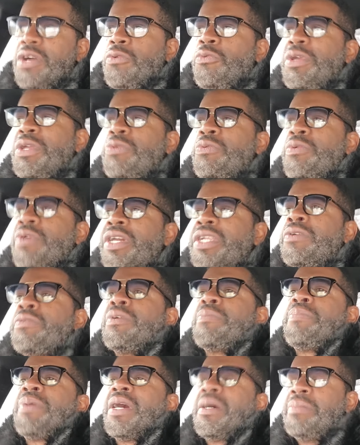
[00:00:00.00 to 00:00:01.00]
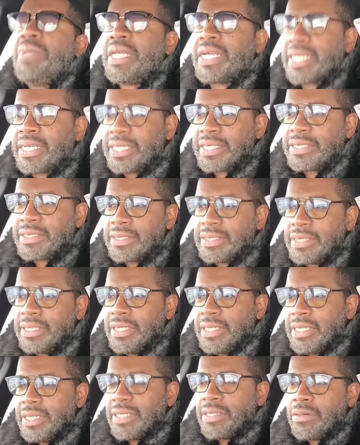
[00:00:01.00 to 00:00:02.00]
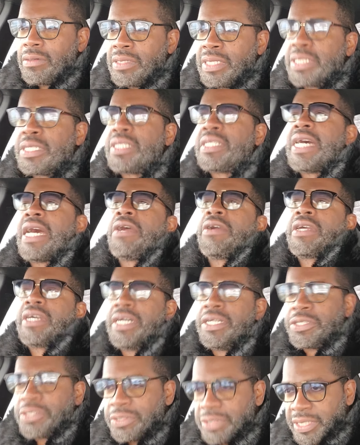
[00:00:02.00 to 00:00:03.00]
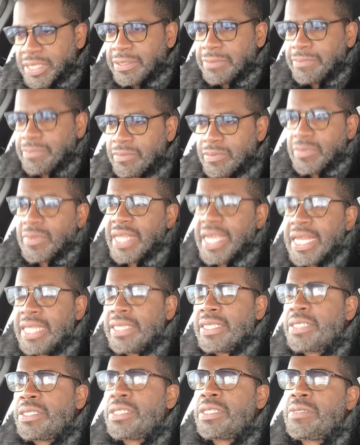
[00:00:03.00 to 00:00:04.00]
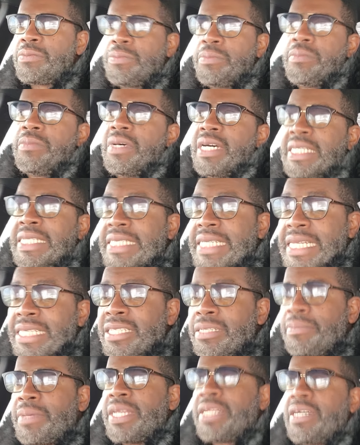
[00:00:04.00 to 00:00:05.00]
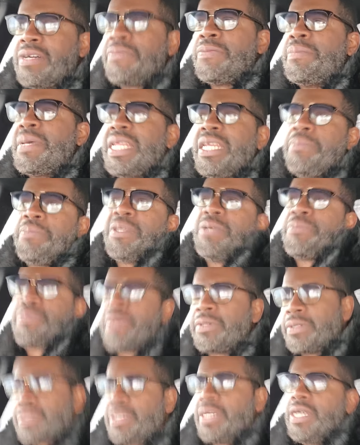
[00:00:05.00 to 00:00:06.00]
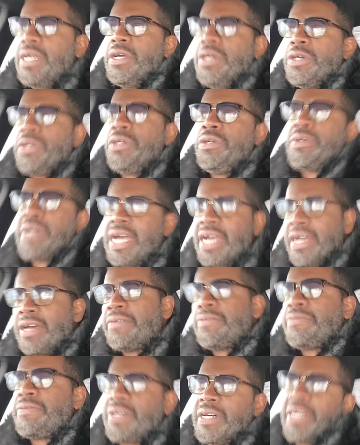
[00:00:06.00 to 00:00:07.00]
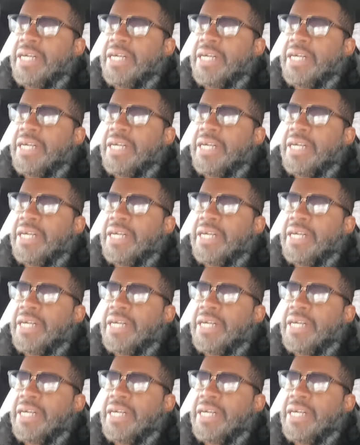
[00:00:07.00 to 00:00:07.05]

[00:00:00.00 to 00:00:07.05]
We run a republic. This is our country. And this is a sentiment of many people who have